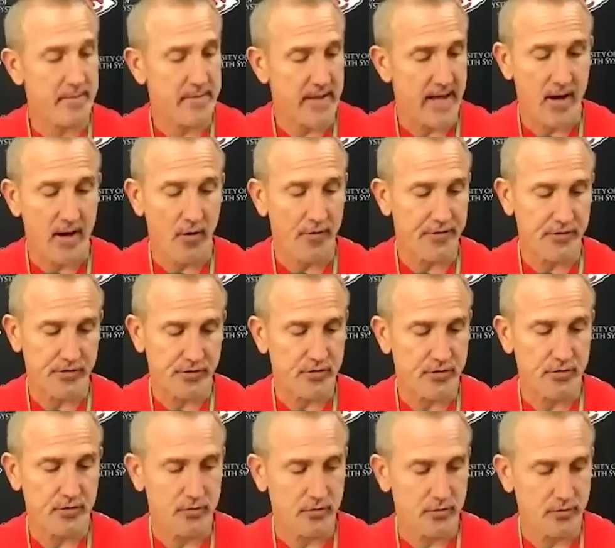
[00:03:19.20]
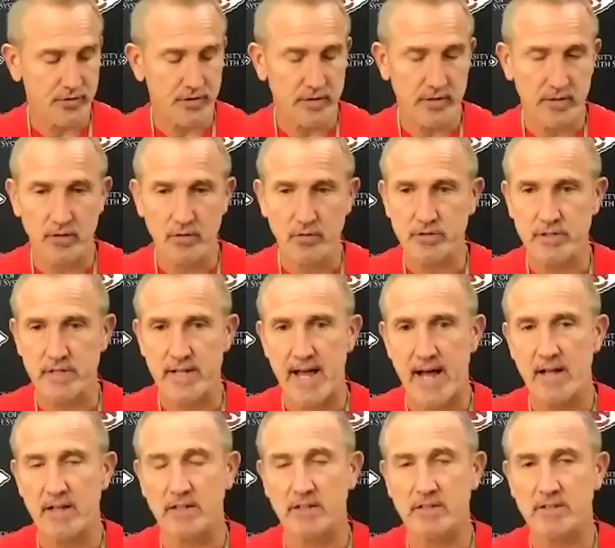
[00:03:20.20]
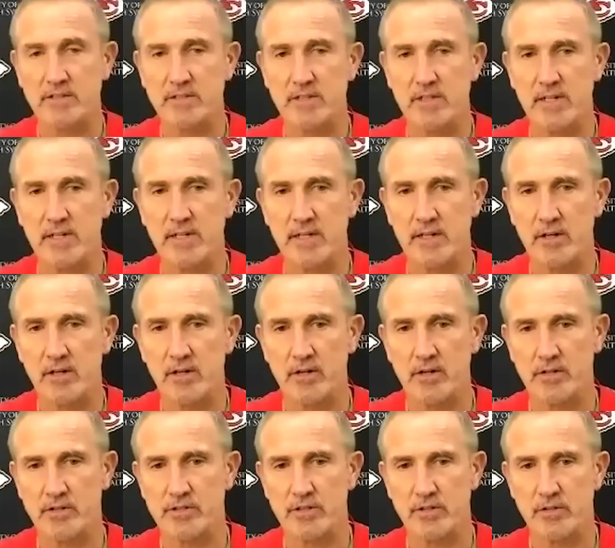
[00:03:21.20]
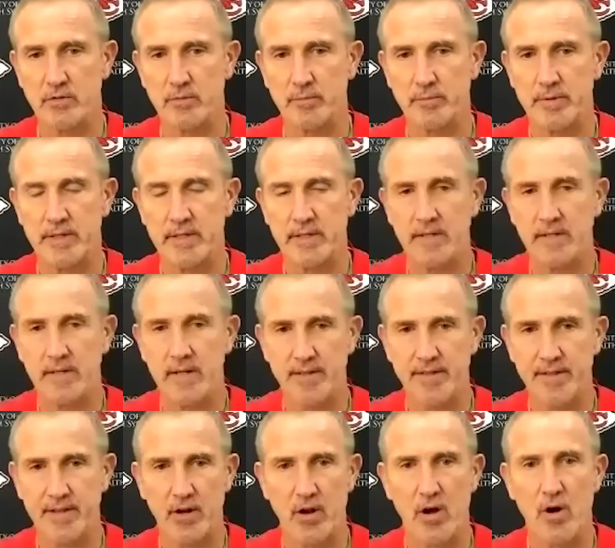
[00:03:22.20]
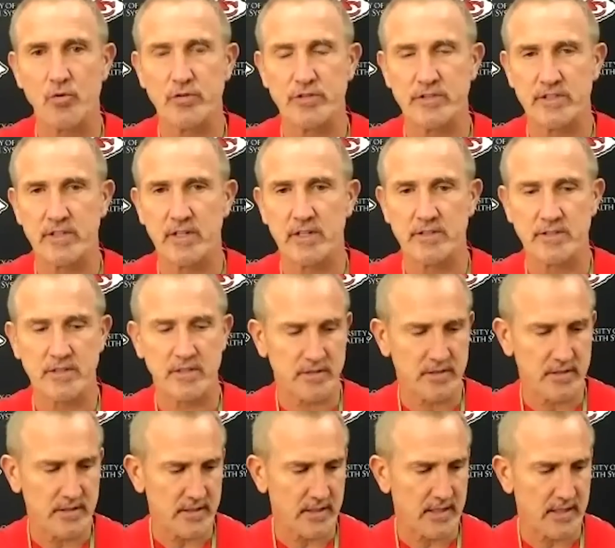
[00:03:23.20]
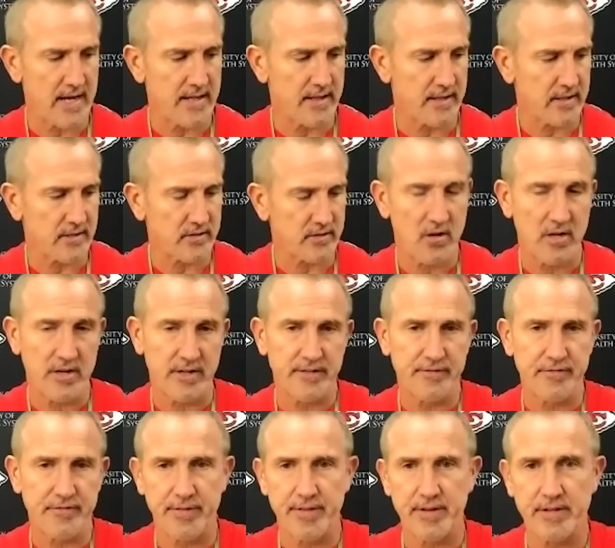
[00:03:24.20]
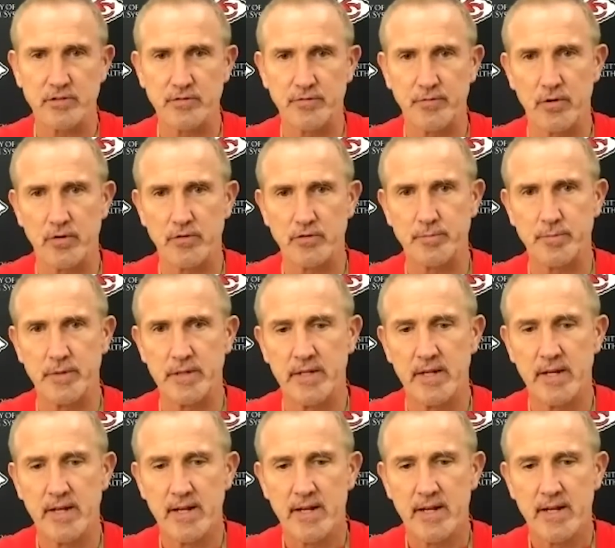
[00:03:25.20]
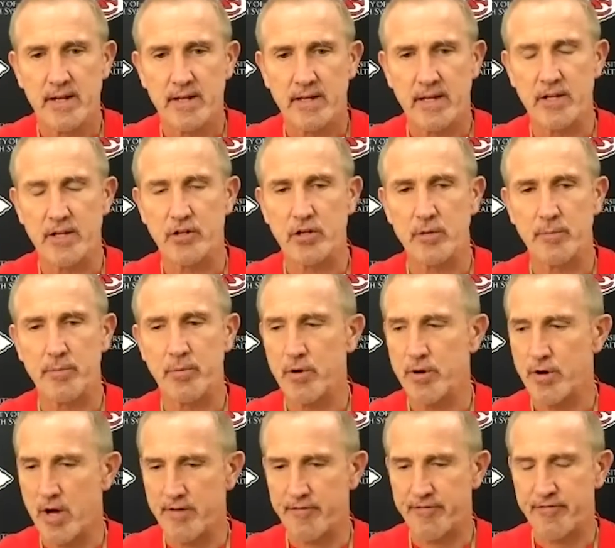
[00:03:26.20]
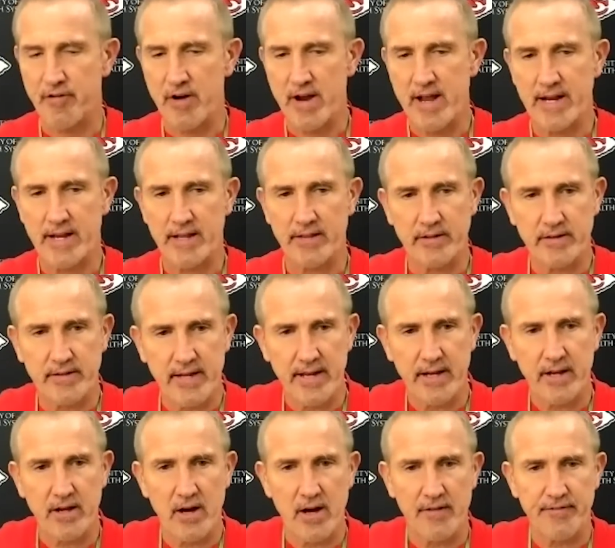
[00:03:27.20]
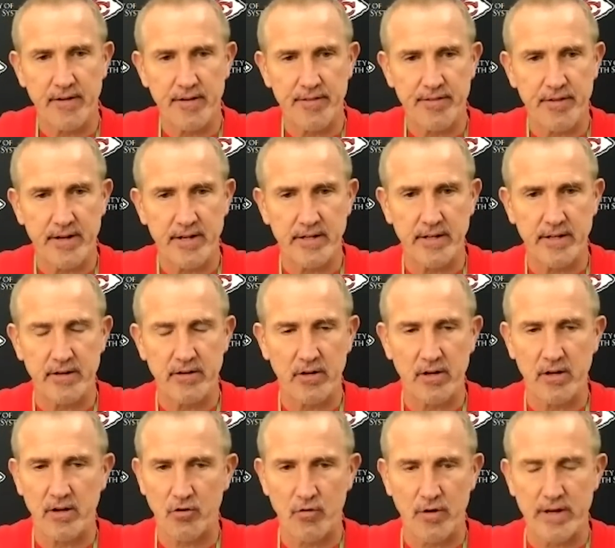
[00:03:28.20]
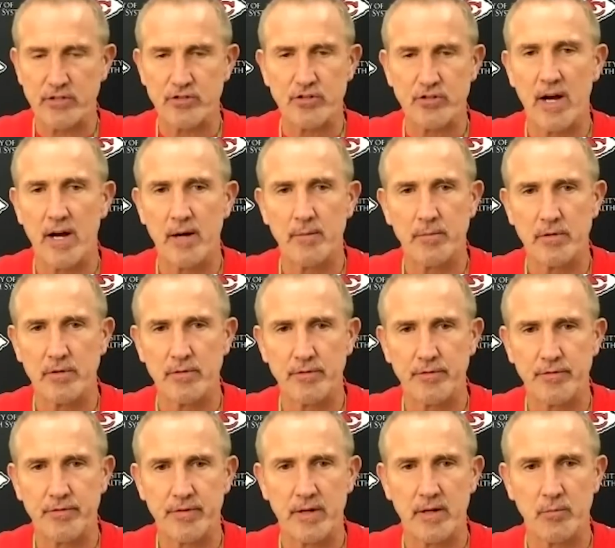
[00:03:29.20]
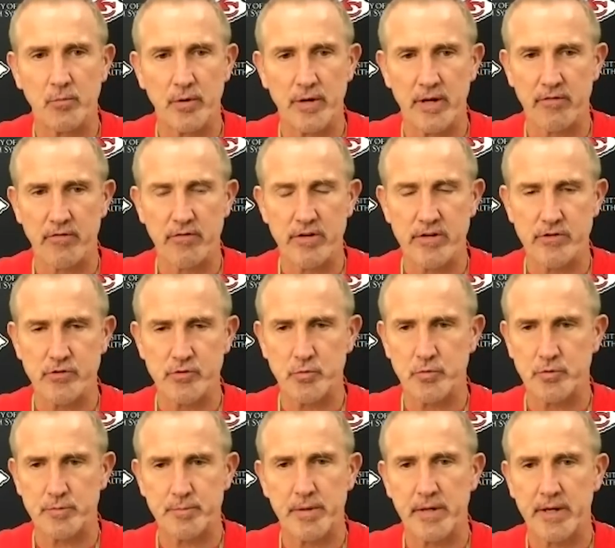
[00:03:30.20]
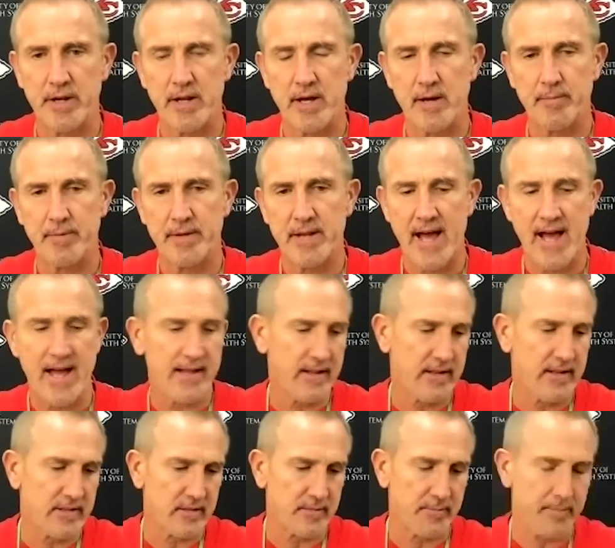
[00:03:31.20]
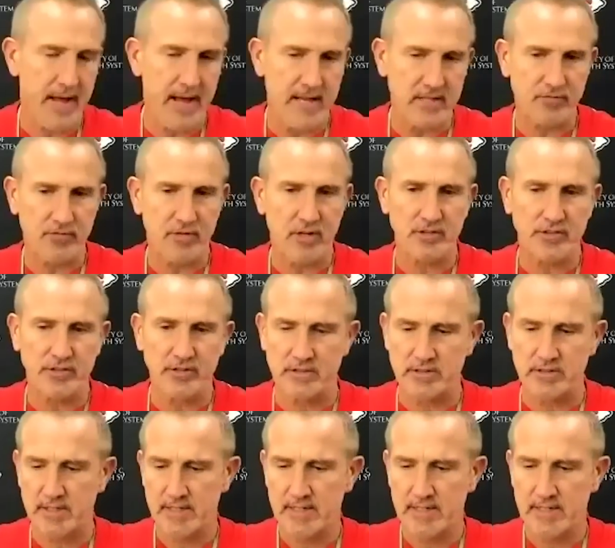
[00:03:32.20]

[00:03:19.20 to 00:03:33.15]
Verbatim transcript: the health is huge, and losing Alex uh, hurt us a little bit, and I think it always does because he's a guy that does a lot of different things for us. But getting to your point on Frank and the takeoff, I thought he did a great job of um, whatever it is he was picking up. And I listen, pass rush and